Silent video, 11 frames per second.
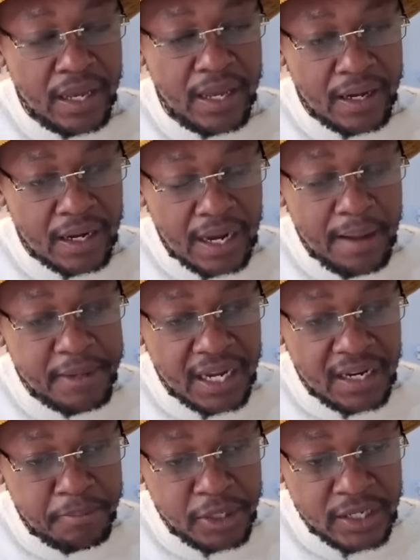coming
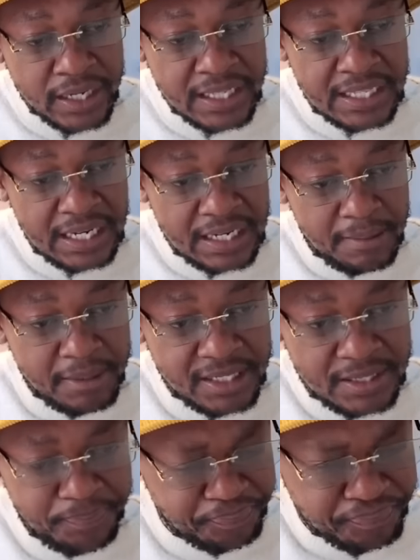and pulling in their numbers.
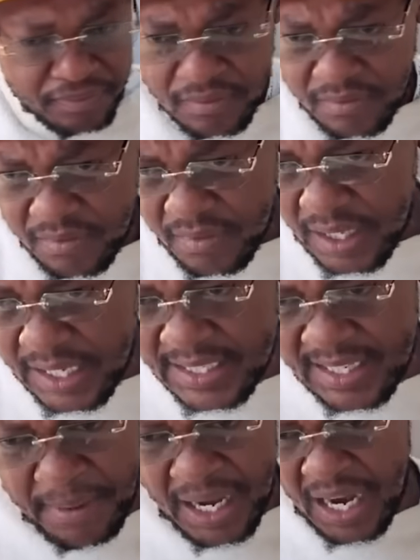
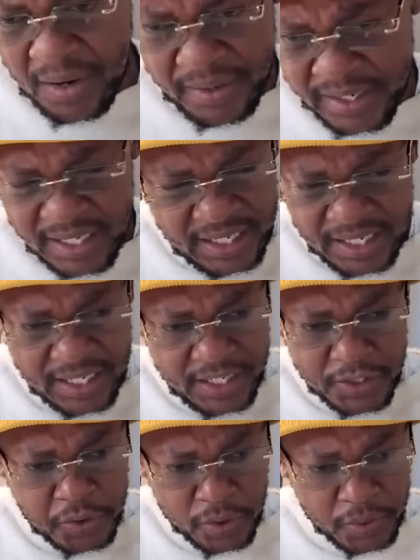Somehow it
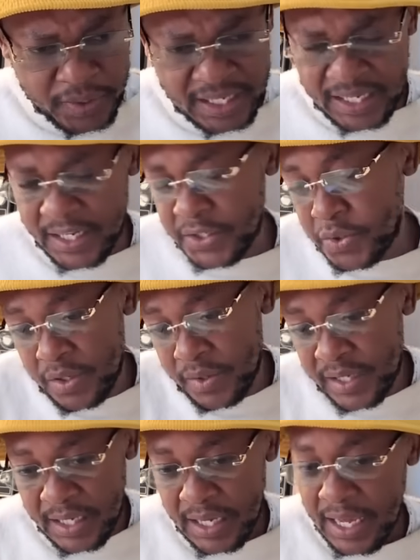is not okay. It is not
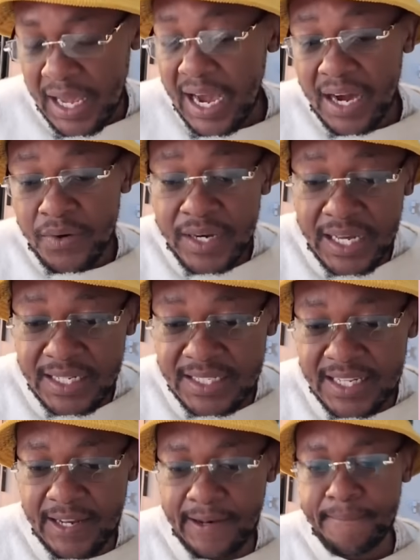okay. I don't
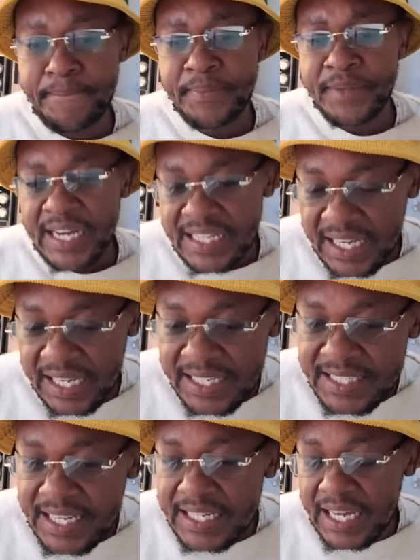understand. The
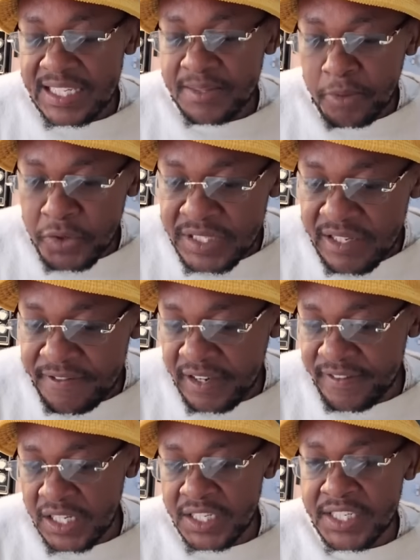recent explosive
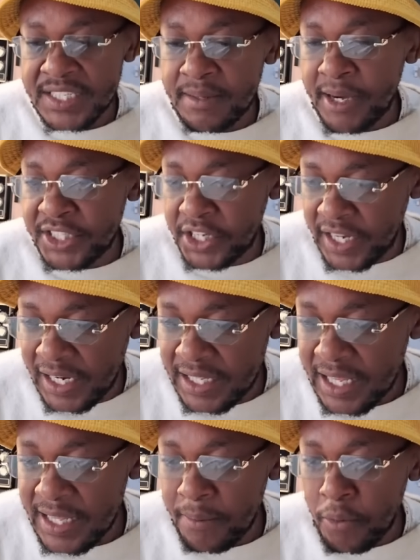revelations by General
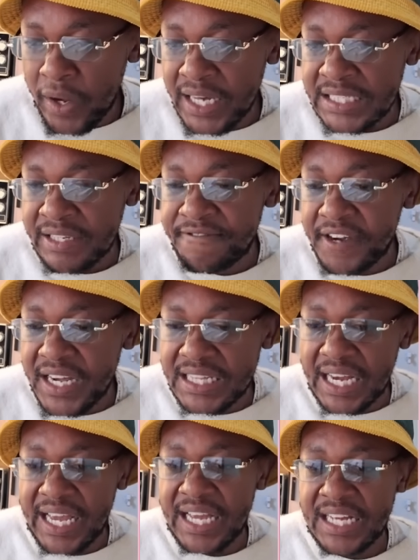Nkantam Khwanazi further
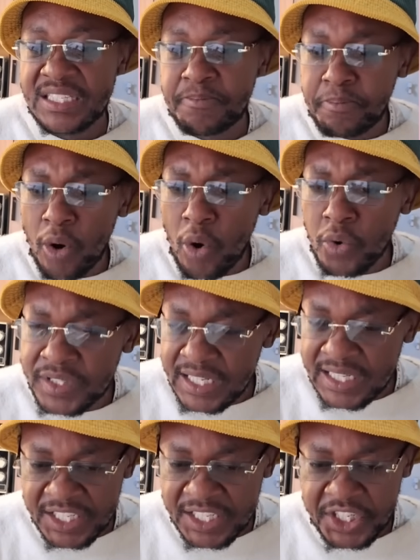exposed
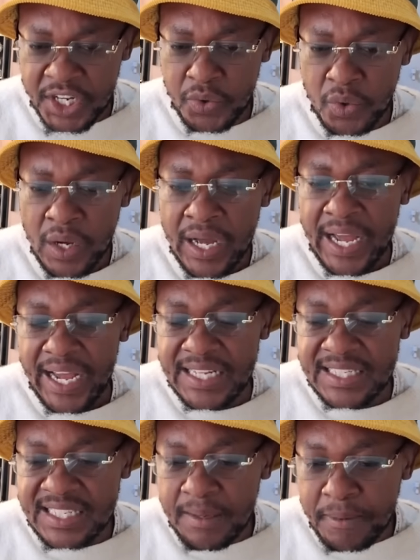the GNU as
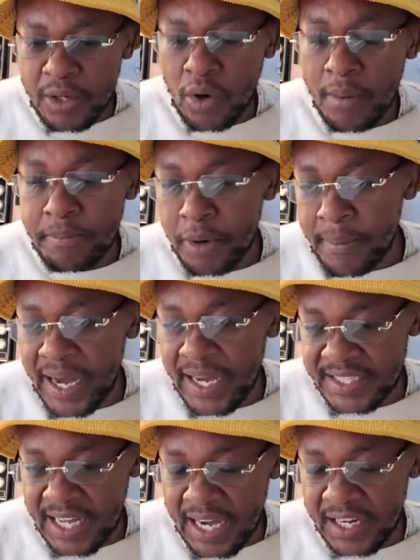deeply
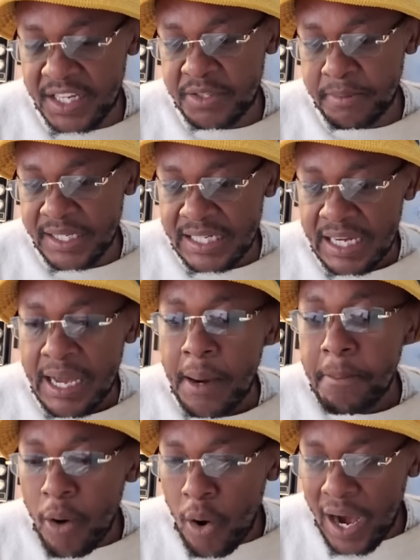compromised arrangement,
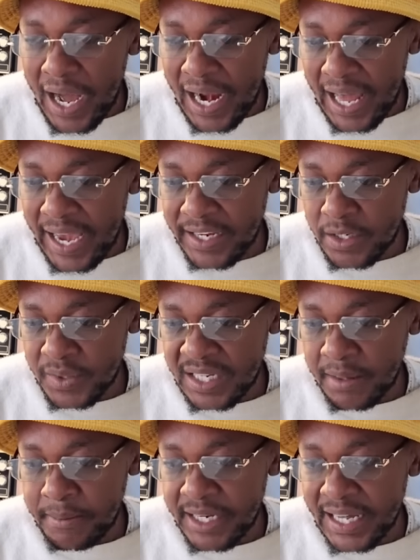more aligned with the
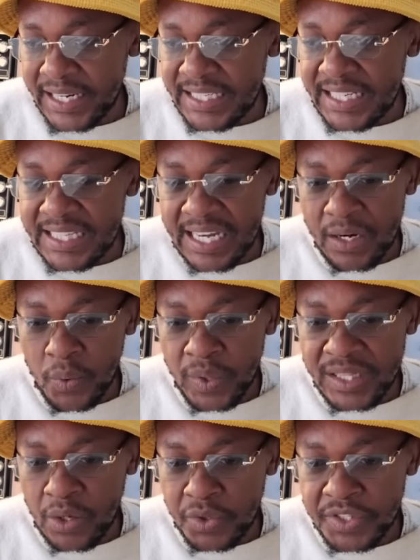criminality than with
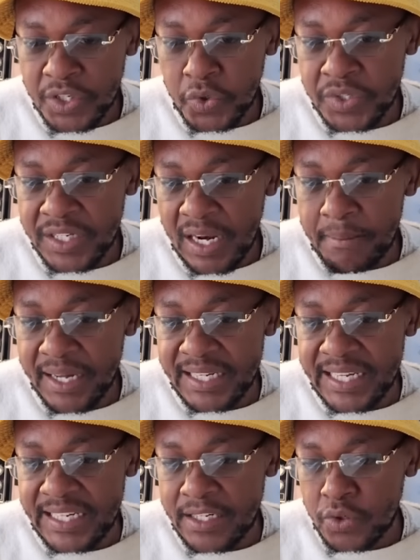the constitutional
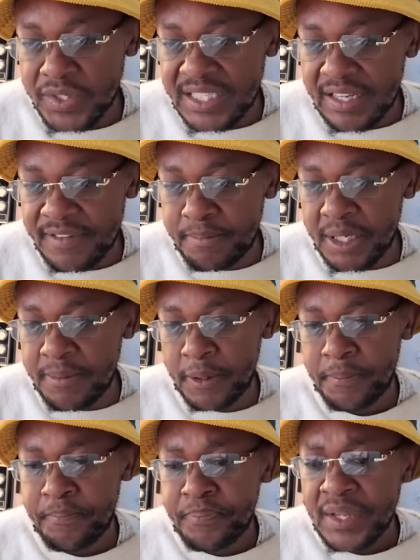mandate to serve the people.
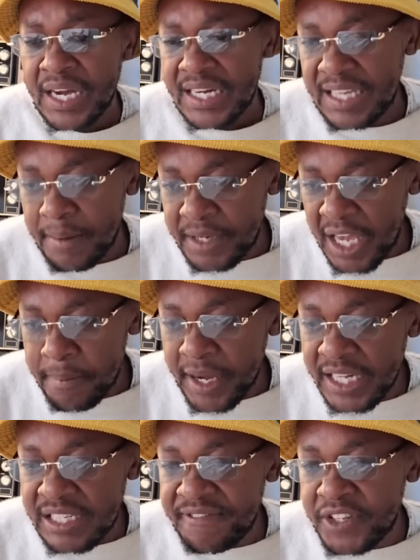The MK
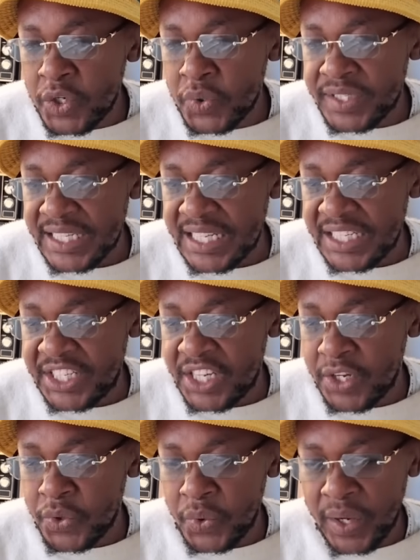party views the
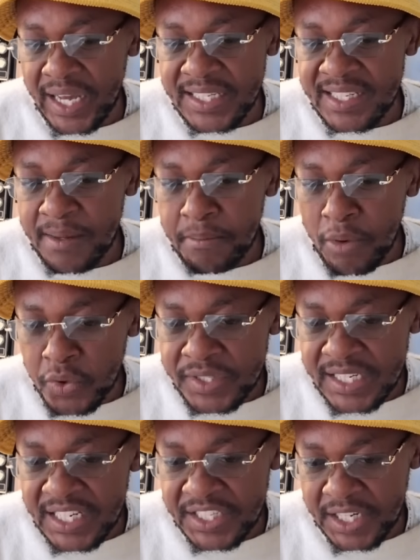GNU as the most
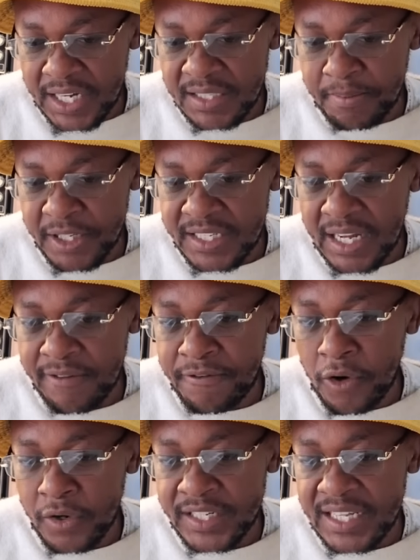dangerous political
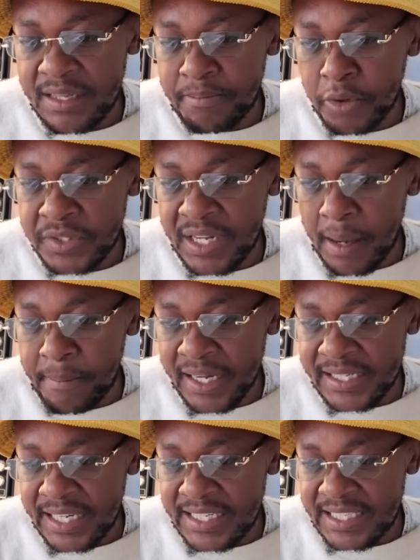fraud in the
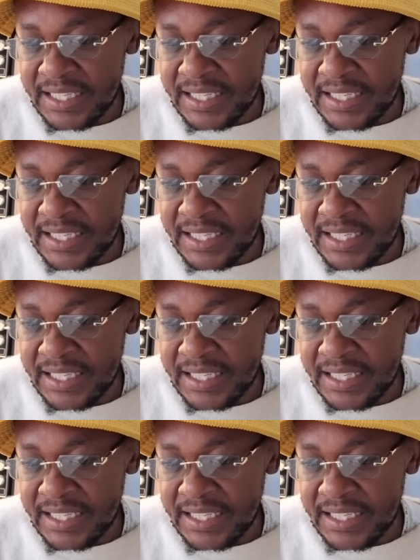post-apartheid